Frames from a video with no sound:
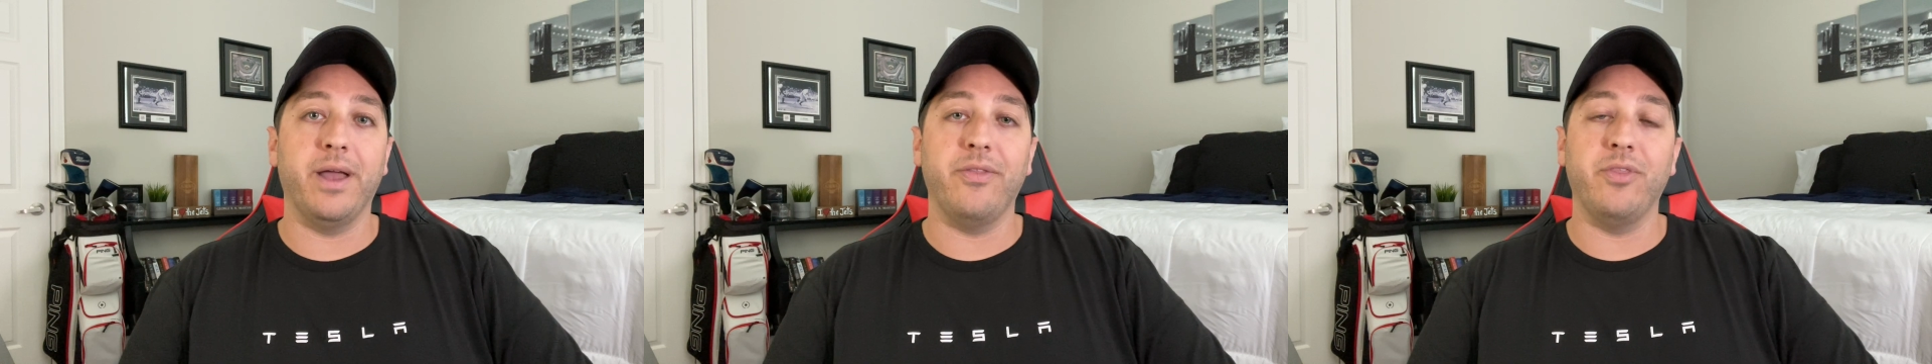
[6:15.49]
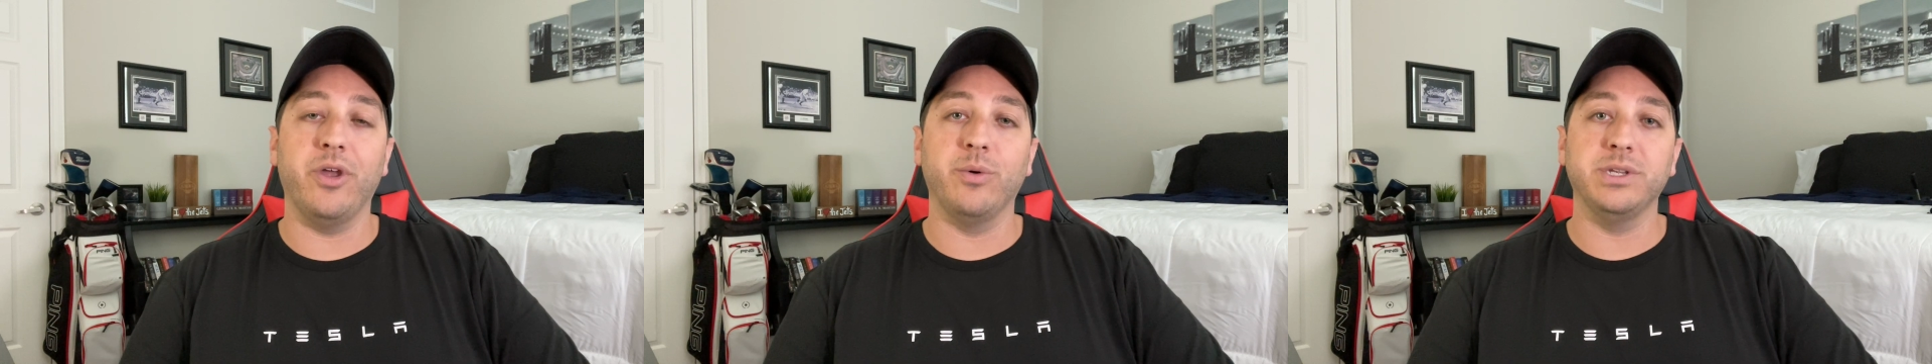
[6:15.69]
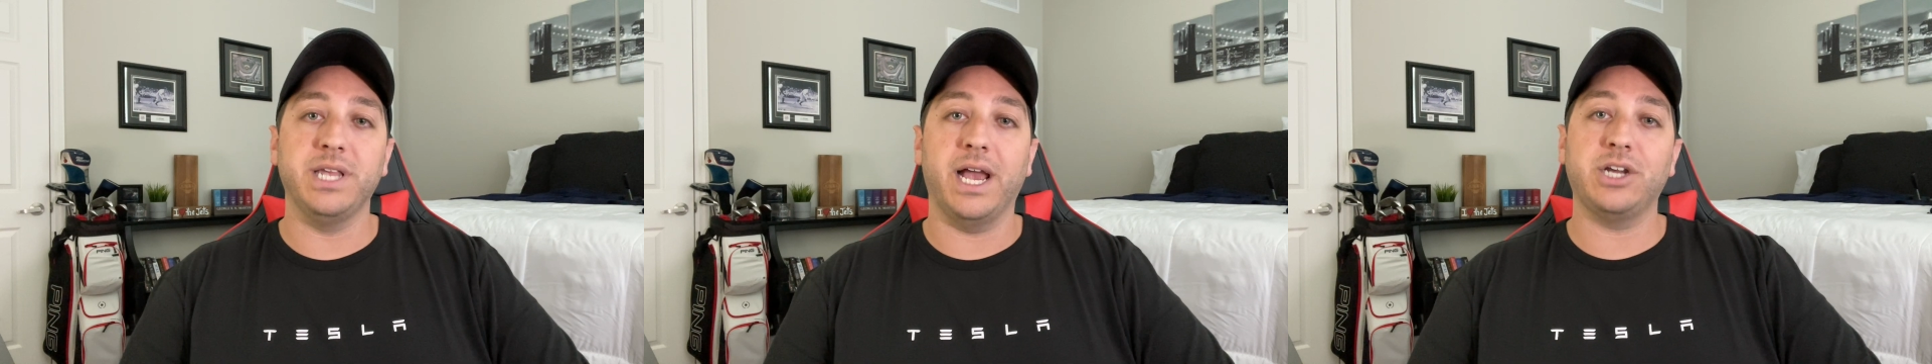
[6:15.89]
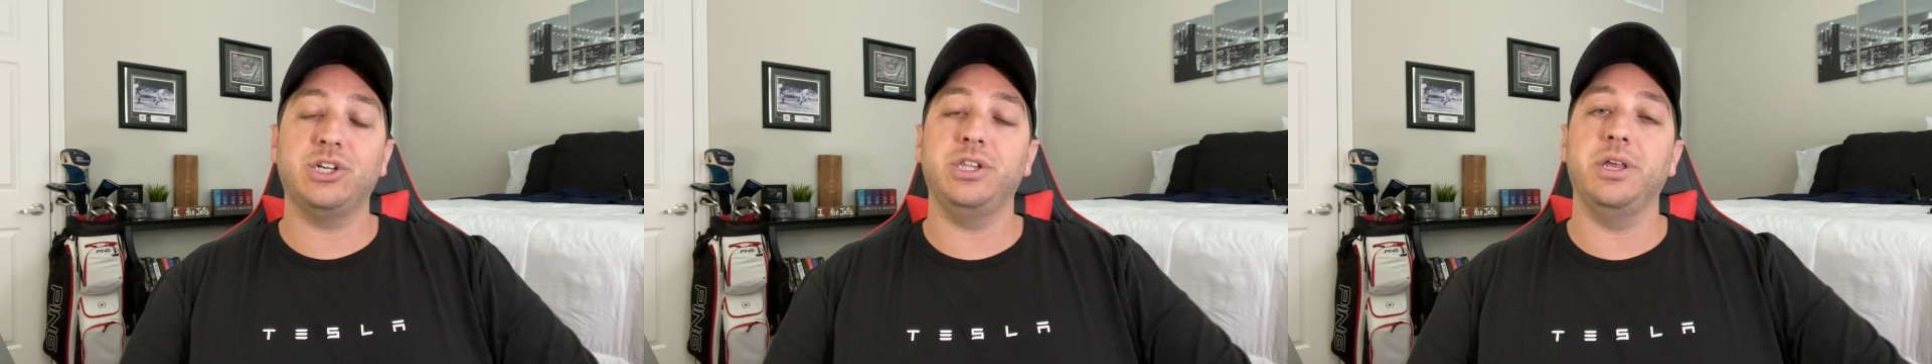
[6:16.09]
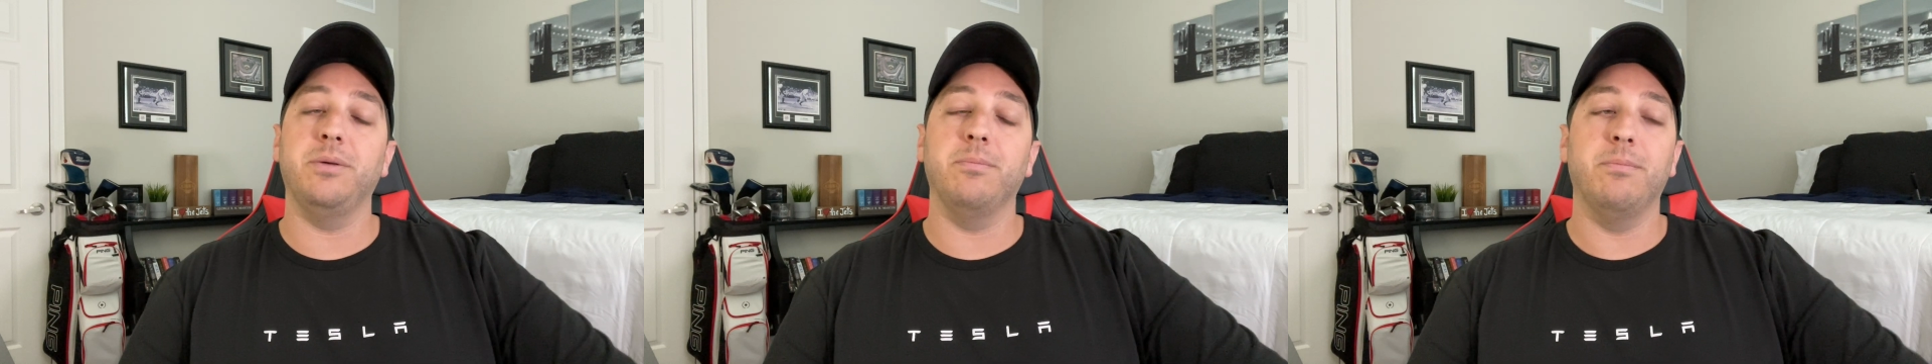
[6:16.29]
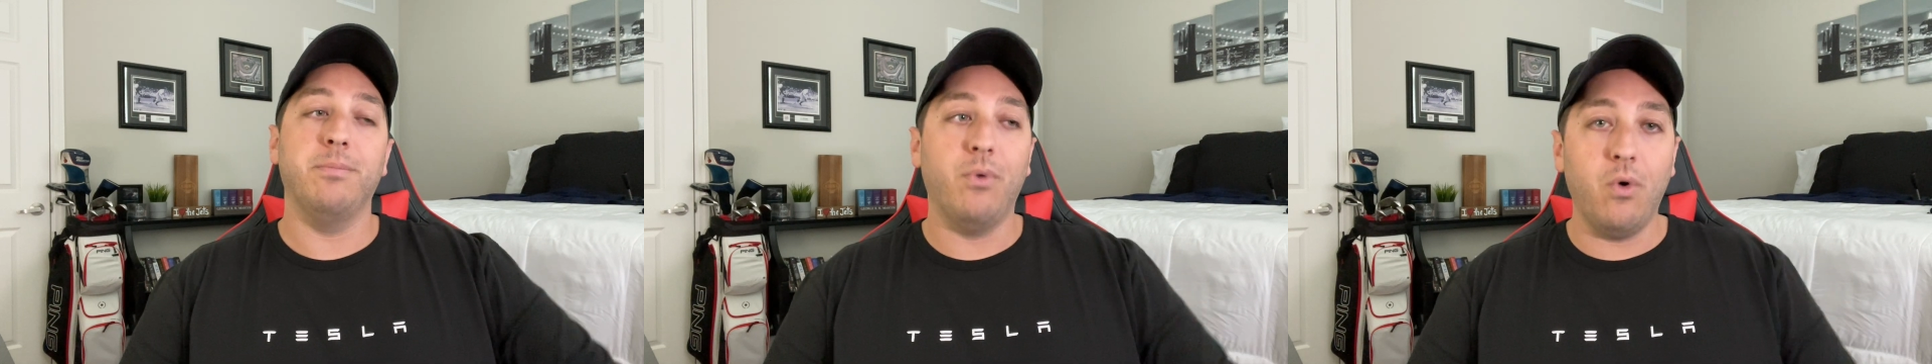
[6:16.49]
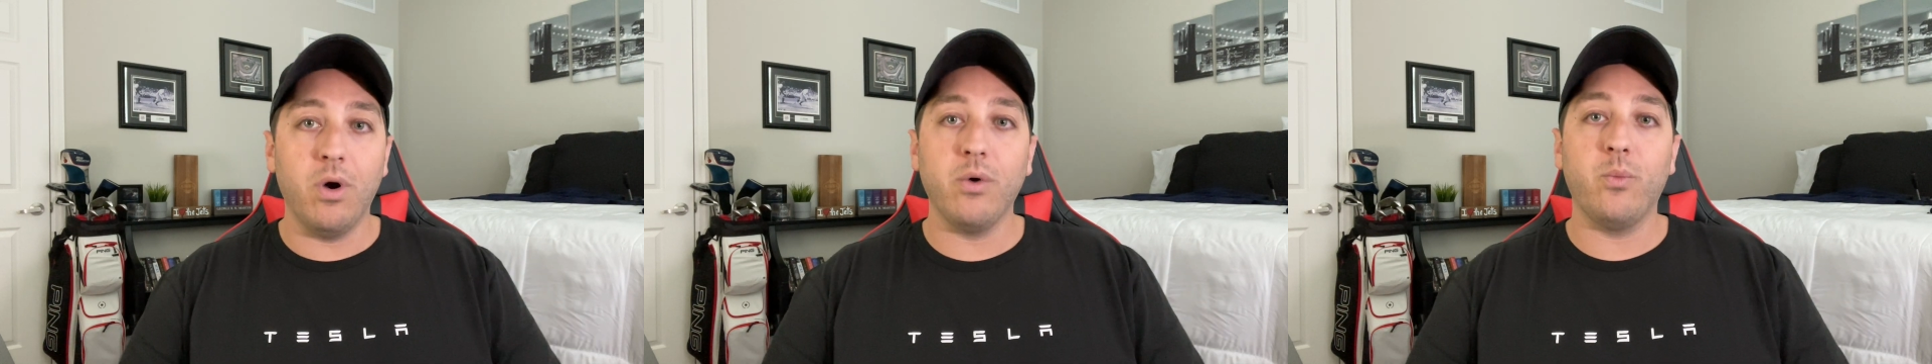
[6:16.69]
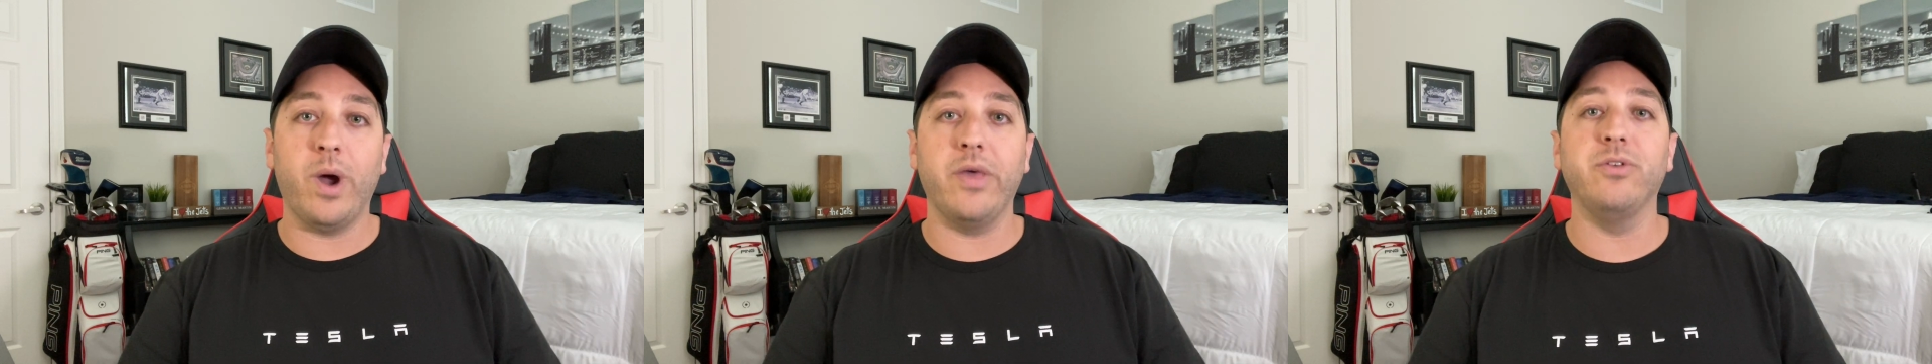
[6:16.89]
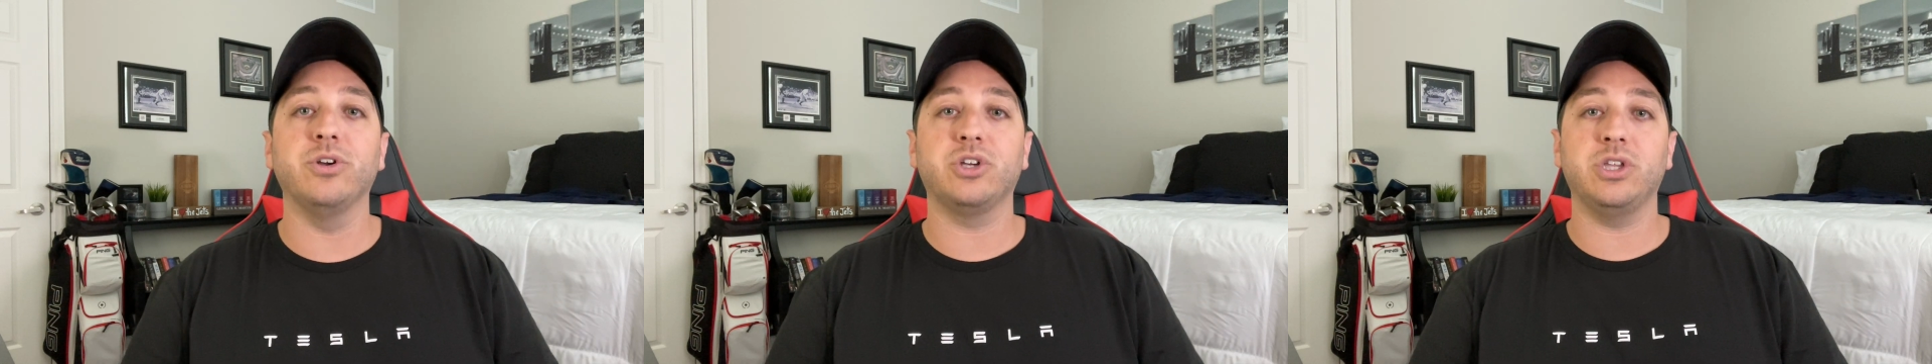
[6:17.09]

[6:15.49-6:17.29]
and there was actually more weather